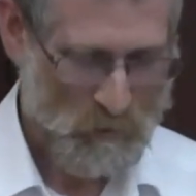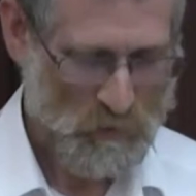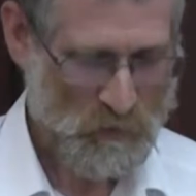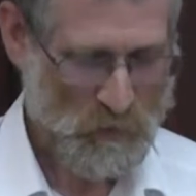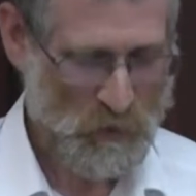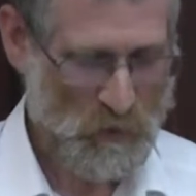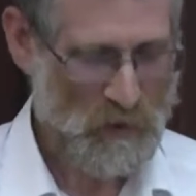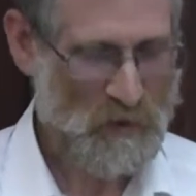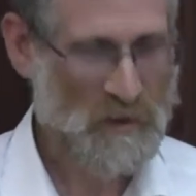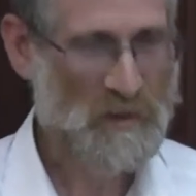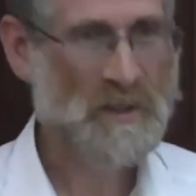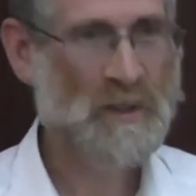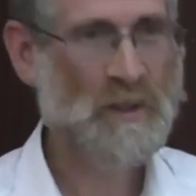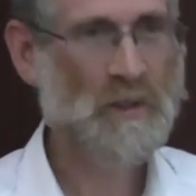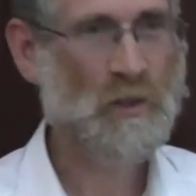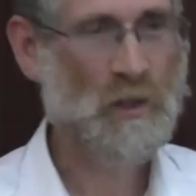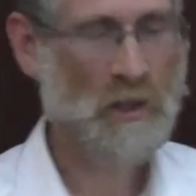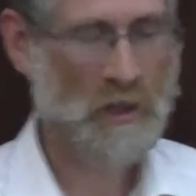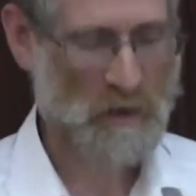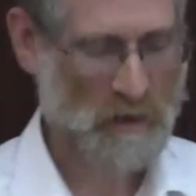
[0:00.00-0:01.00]
4
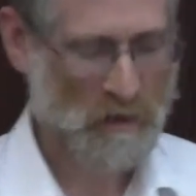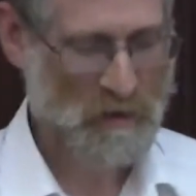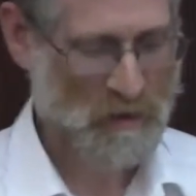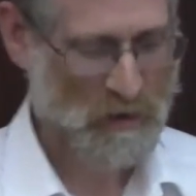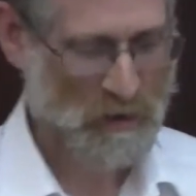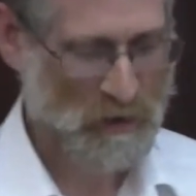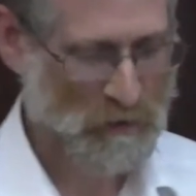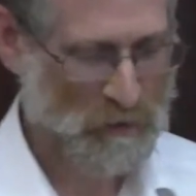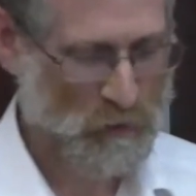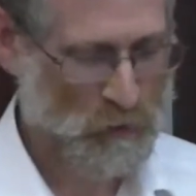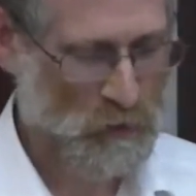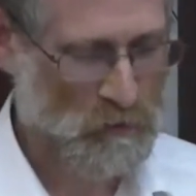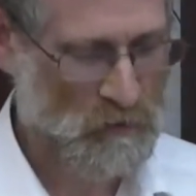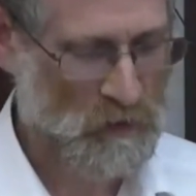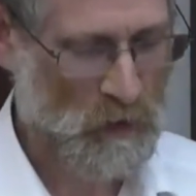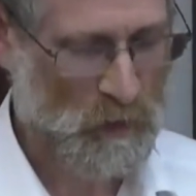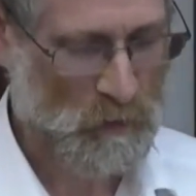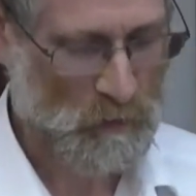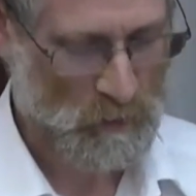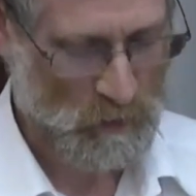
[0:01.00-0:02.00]
stages in the
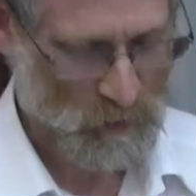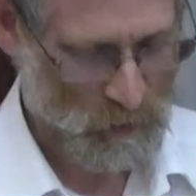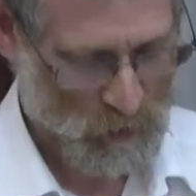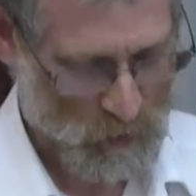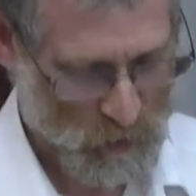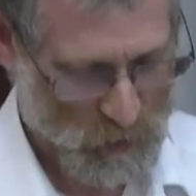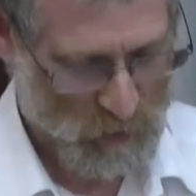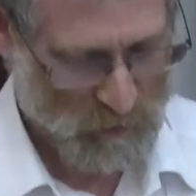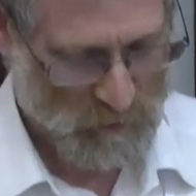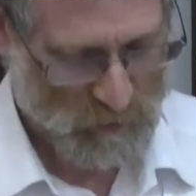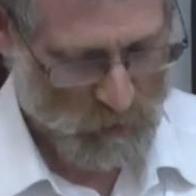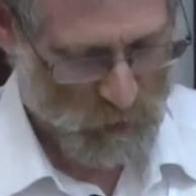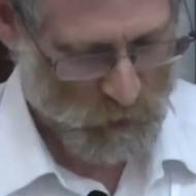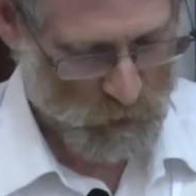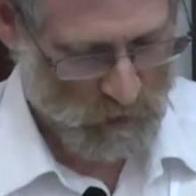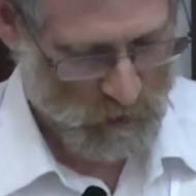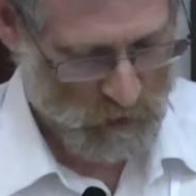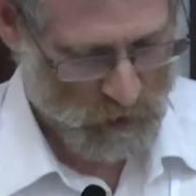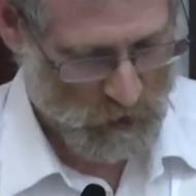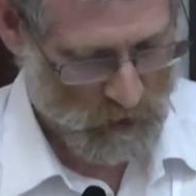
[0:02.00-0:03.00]
development of the
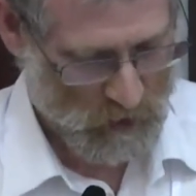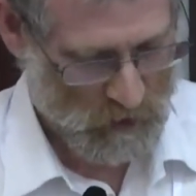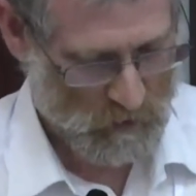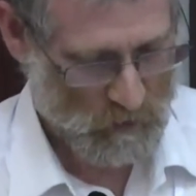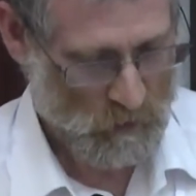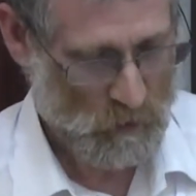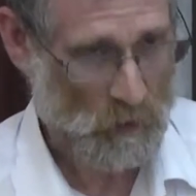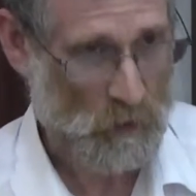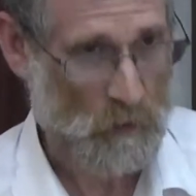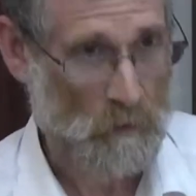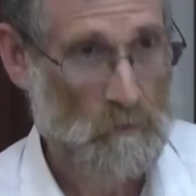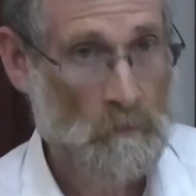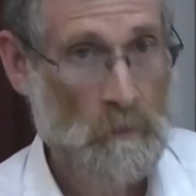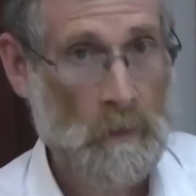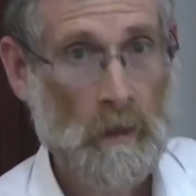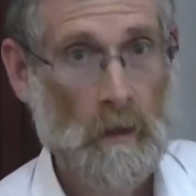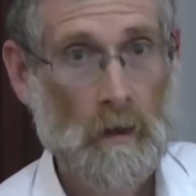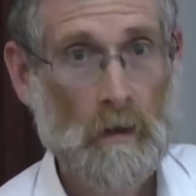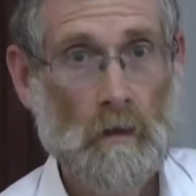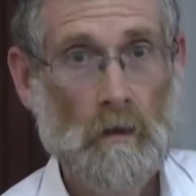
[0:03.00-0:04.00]
Jewish calendar.
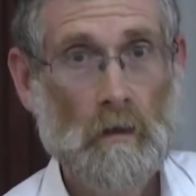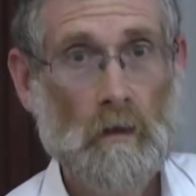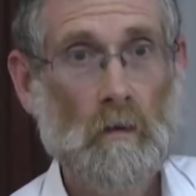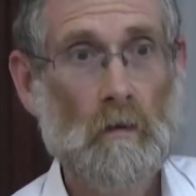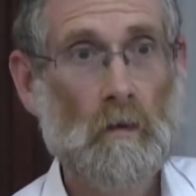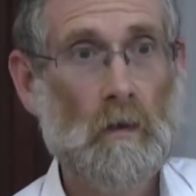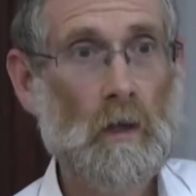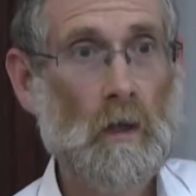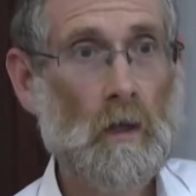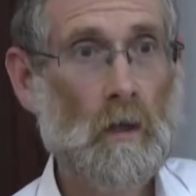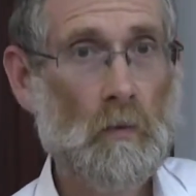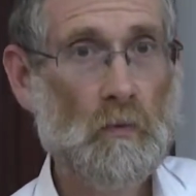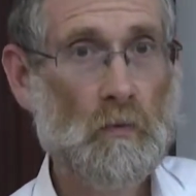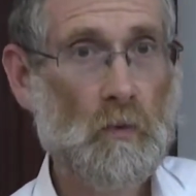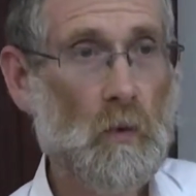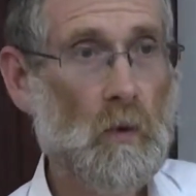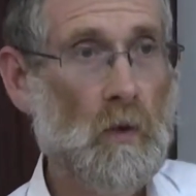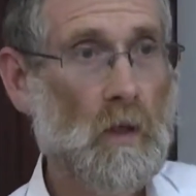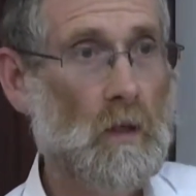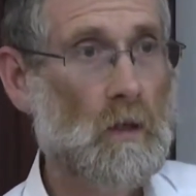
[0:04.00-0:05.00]
These
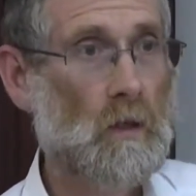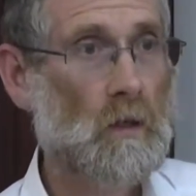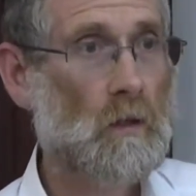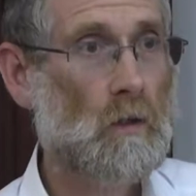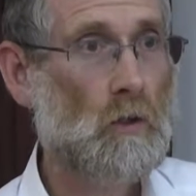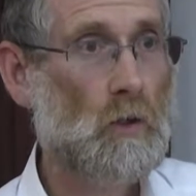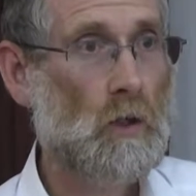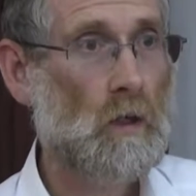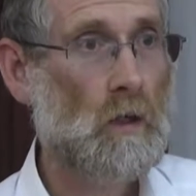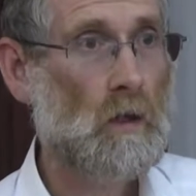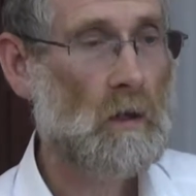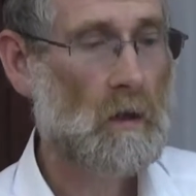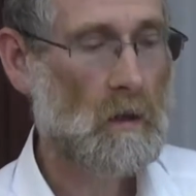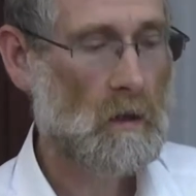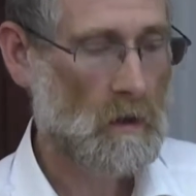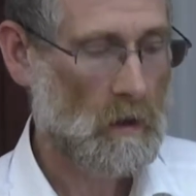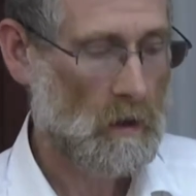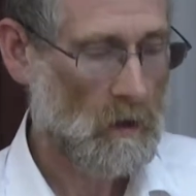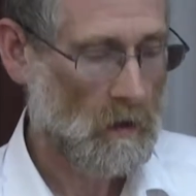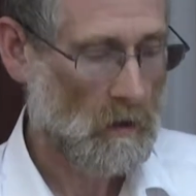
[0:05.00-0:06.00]
4 stages
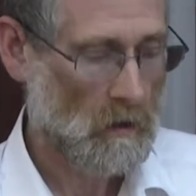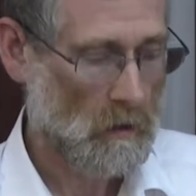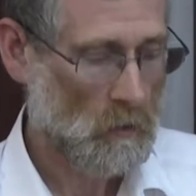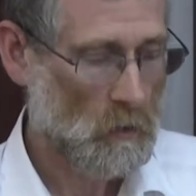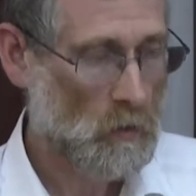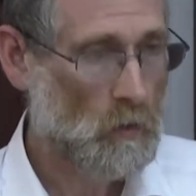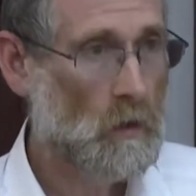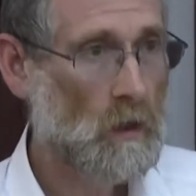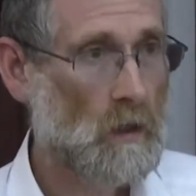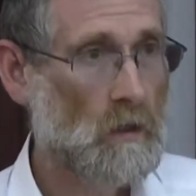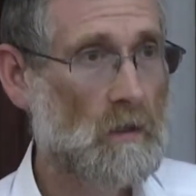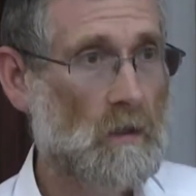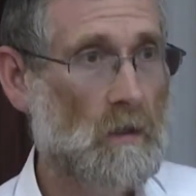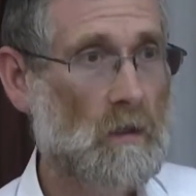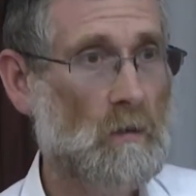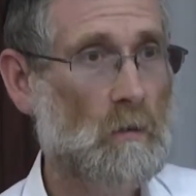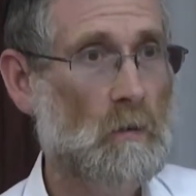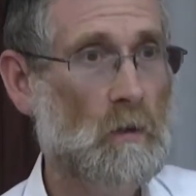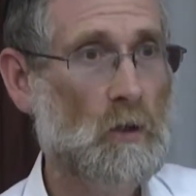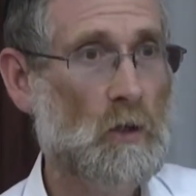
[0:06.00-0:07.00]
is a new
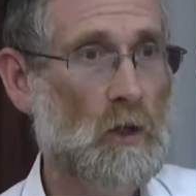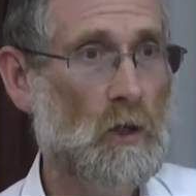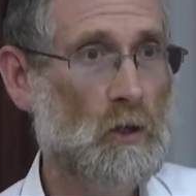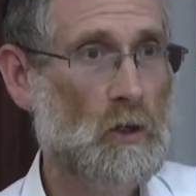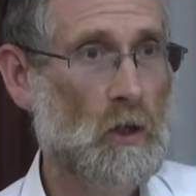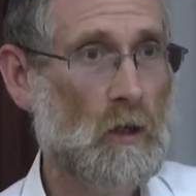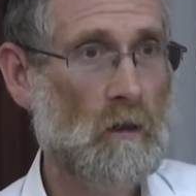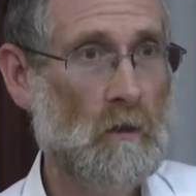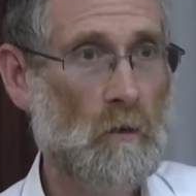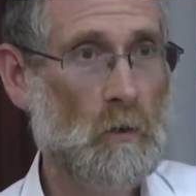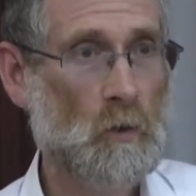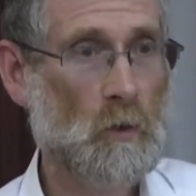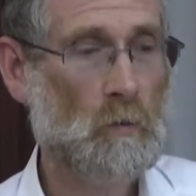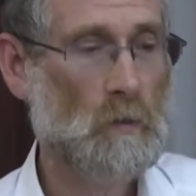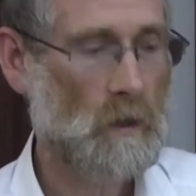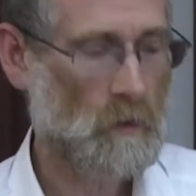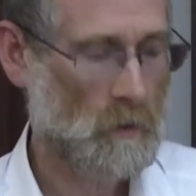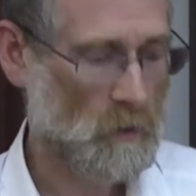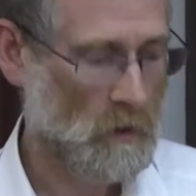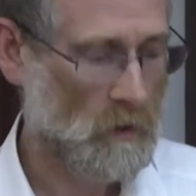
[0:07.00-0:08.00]
idea which I just thought
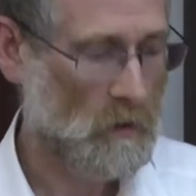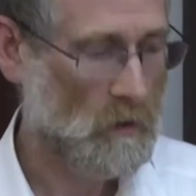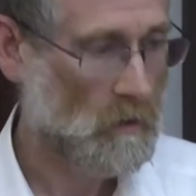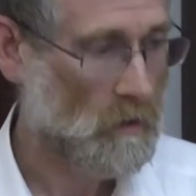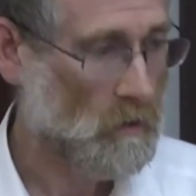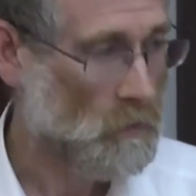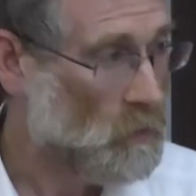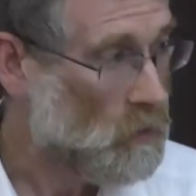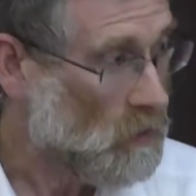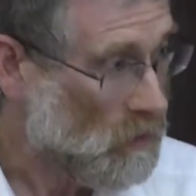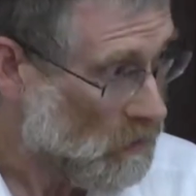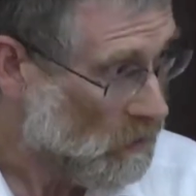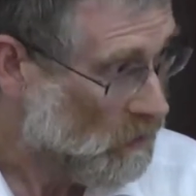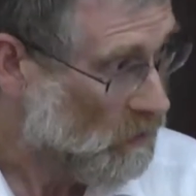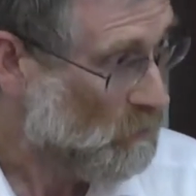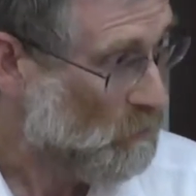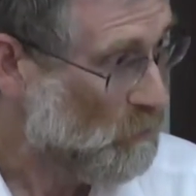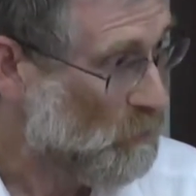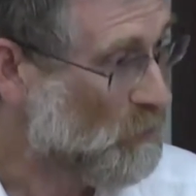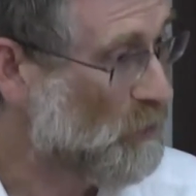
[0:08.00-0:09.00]
about last week,
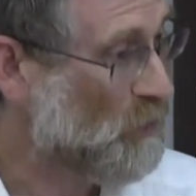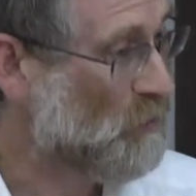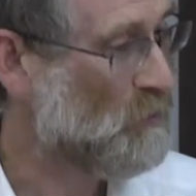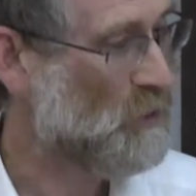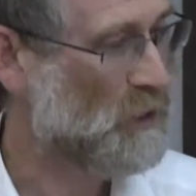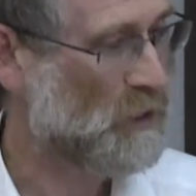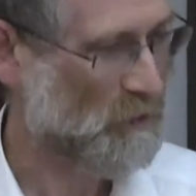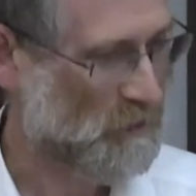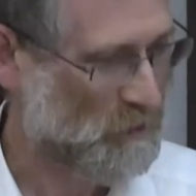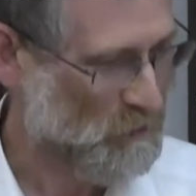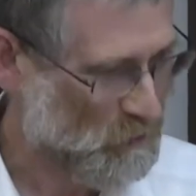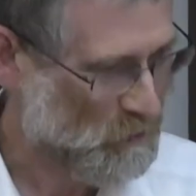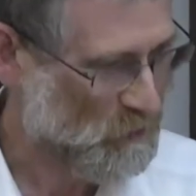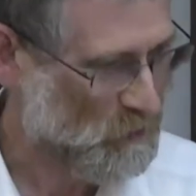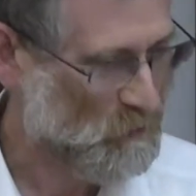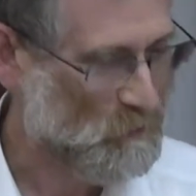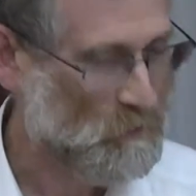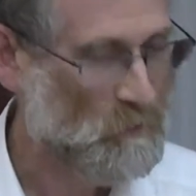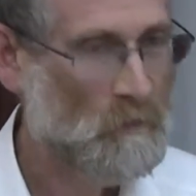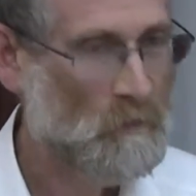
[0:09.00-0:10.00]
which is why it's not